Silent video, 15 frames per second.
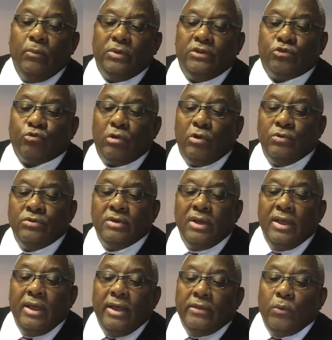with strong.
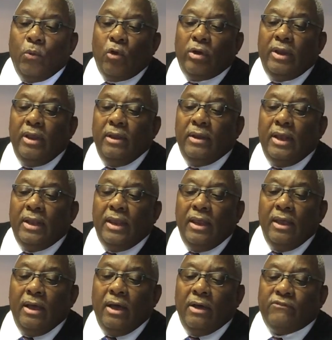The word
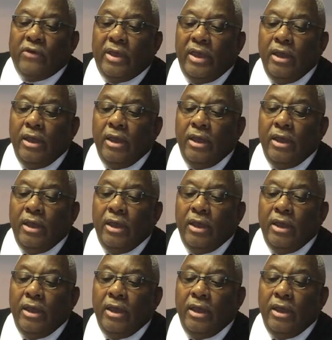for